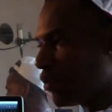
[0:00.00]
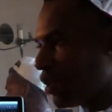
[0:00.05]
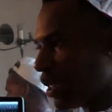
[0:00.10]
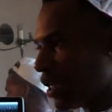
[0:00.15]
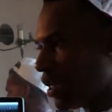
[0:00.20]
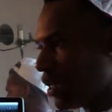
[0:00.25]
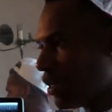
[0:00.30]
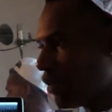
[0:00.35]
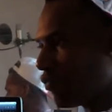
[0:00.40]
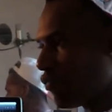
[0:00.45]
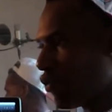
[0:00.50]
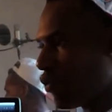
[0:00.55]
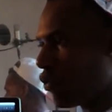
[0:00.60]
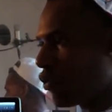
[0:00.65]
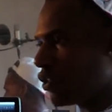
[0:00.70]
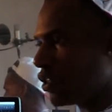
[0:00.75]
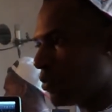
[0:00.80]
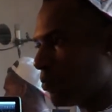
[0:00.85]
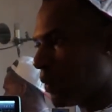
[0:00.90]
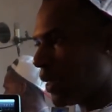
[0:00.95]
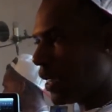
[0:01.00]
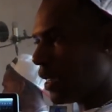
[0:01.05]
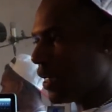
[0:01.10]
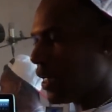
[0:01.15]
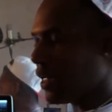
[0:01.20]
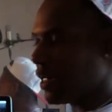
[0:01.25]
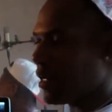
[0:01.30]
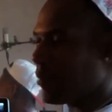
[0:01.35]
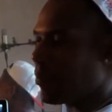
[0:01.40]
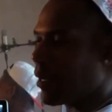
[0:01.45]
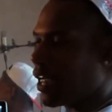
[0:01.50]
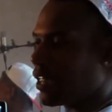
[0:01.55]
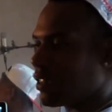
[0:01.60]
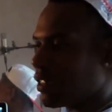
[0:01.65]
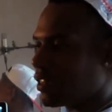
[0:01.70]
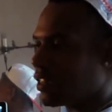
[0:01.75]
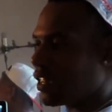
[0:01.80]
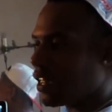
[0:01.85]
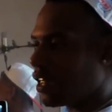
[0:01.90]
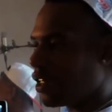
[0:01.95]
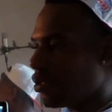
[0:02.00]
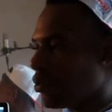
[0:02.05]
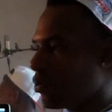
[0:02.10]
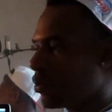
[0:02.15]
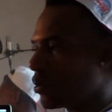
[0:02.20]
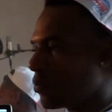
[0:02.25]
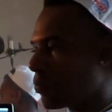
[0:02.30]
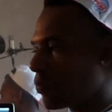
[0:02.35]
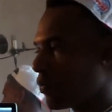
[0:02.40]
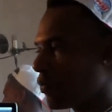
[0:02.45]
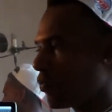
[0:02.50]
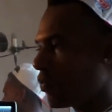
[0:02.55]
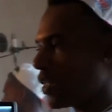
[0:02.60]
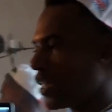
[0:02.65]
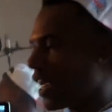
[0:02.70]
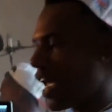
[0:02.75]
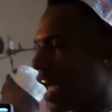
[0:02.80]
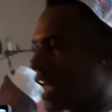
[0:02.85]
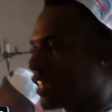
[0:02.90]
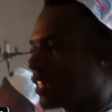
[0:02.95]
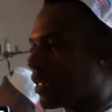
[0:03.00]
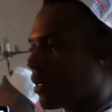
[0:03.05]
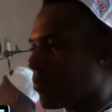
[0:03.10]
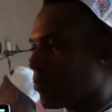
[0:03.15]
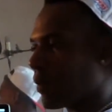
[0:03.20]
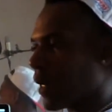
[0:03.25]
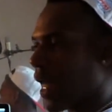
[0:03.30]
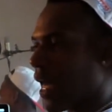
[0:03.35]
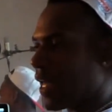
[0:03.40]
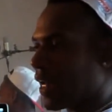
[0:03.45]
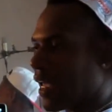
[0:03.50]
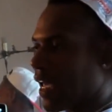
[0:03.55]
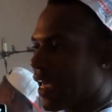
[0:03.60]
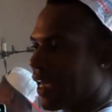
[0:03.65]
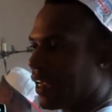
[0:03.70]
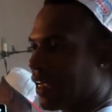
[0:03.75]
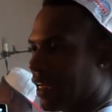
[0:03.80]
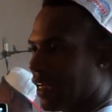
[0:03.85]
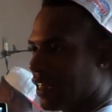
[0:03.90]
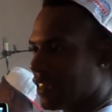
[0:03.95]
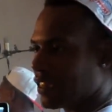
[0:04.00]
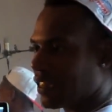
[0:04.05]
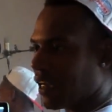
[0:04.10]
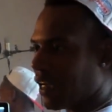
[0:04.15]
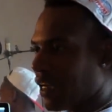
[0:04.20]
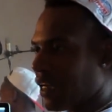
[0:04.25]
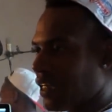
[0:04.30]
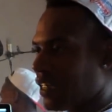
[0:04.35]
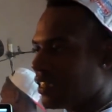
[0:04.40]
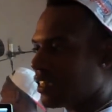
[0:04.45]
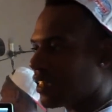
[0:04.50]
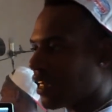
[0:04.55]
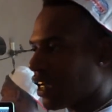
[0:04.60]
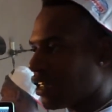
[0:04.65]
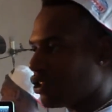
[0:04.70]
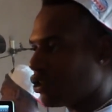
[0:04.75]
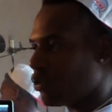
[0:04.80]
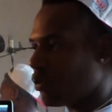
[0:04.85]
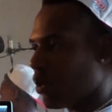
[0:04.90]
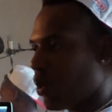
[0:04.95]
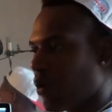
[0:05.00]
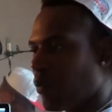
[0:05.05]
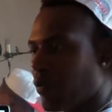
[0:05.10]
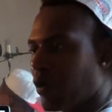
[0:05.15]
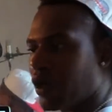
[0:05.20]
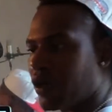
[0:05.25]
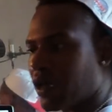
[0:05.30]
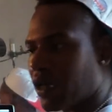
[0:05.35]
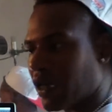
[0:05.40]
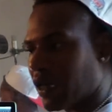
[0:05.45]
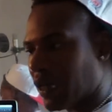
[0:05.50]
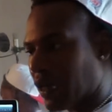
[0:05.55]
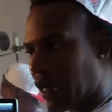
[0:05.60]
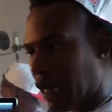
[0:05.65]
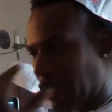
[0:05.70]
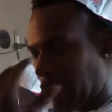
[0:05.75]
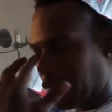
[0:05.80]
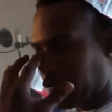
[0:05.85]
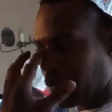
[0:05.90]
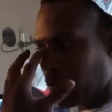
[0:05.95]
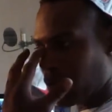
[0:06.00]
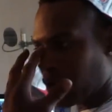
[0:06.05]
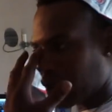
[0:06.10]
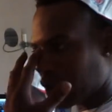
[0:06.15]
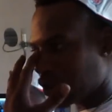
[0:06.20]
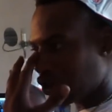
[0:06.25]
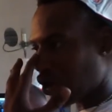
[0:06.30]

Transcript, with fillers: need for us being in a major city. You would really have to apply that to any state you go work in. If you want to